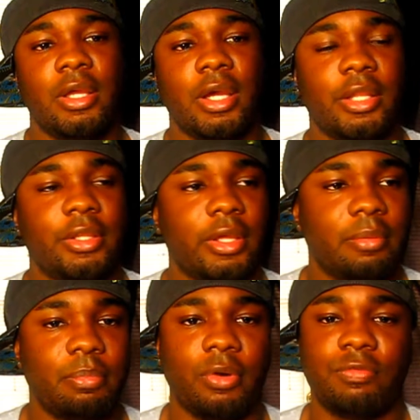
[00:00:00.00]
I
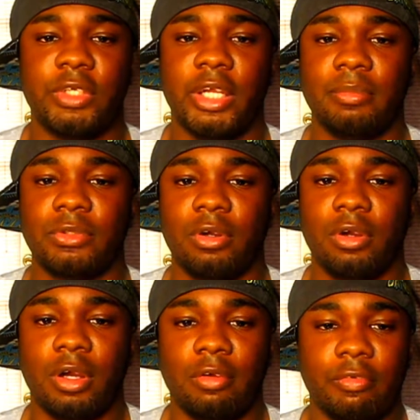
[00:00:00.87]
think both teams
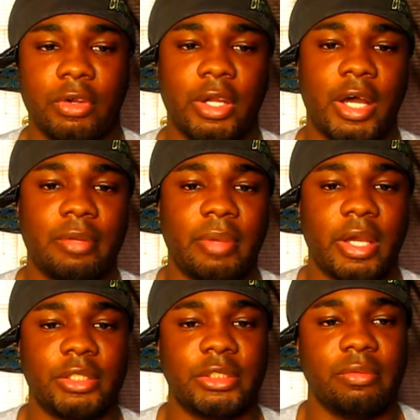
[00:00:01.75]
are a very odd match.